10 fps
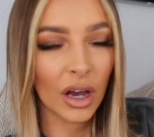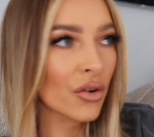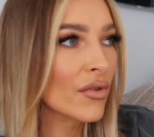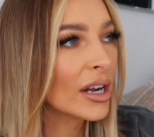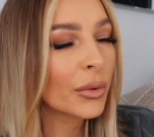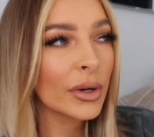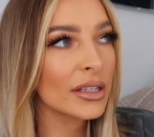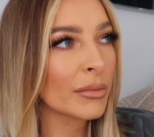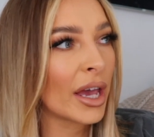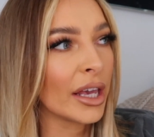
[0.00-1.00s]
I really wanted
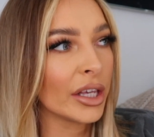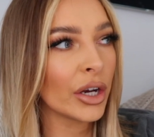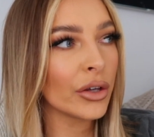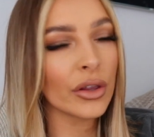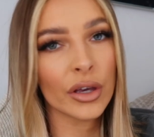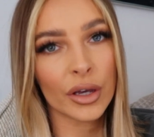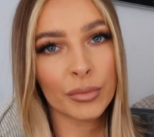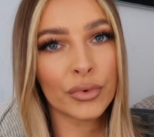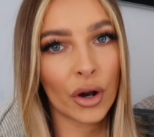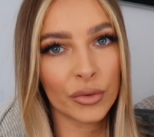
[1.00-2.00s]
to make, you know,
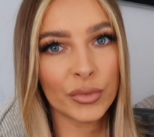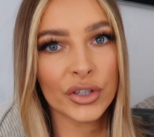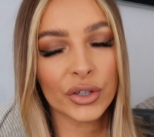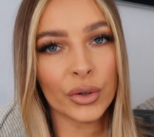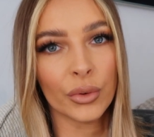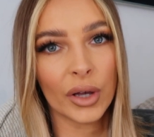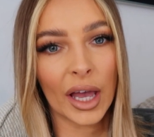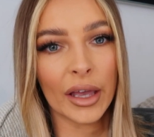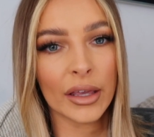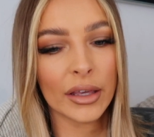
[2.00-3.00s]
the primary school
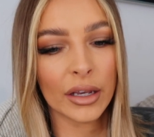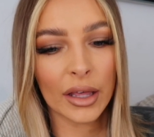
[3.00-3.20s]
cake.